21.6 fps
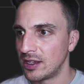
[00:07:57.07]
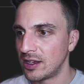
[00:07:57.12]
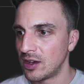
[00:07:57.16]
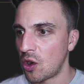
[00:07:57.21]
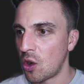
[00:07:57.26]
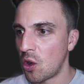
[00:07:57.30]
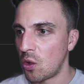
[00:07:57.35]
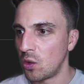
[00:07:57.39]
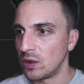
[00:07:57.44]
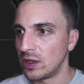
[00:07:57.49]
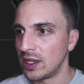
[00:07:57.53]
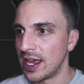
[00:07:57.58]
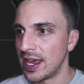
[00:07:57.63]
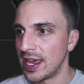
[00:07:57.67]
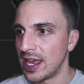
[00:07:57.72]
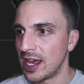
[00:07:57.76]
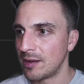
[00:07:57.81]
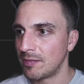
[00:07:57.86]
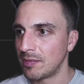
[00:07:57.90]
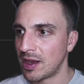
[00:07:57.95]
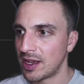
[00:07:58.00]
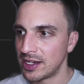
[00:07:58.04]
whole
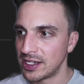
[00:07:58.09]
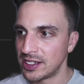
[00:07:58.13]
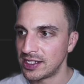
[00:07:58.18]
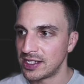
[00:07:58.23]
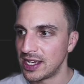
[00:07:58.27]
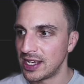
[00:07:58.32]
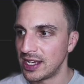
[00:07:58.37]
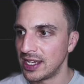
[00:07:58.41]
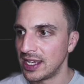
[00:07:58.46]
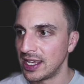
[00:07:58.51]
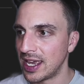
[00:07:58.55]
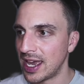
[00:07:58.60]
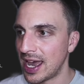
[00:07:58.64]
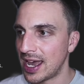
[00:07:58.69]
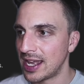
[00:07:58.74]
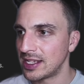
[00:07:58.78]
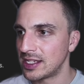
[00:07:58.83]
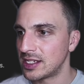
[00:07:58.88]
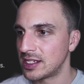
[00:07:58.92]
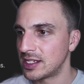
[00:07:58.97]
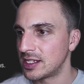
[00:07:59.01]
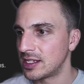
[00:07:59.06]
layout, understanding
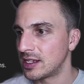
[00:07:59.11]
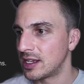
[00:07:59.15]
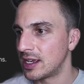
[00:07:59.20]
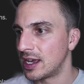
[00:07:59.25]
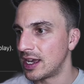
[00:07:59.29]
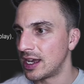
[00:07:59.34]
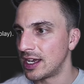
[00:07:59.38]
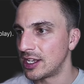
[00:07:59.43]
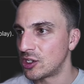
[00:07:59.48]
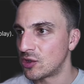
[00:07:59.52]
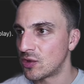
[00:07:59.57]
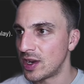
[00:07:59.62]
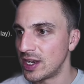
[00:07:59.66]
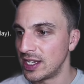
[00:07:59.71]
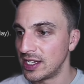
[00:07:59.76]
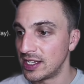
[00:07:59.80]
cats, training